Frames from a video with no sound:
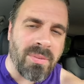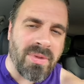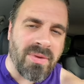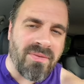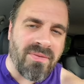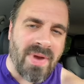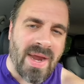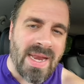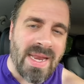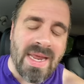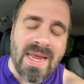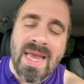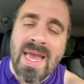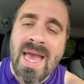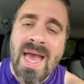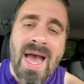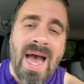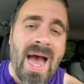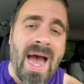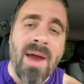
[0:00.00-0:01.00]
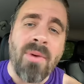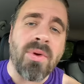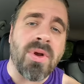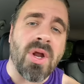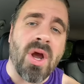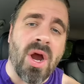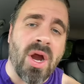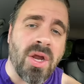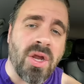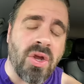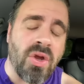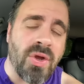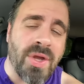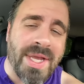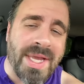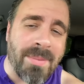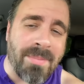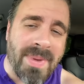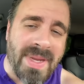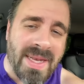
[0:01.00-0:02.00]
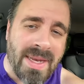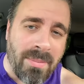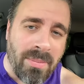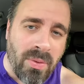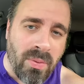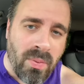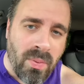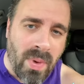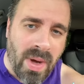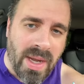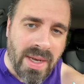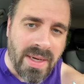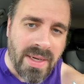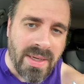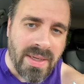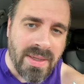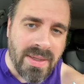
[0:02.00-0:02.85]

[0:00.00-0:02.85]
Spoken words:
of fighting, I would argue he could be number 1.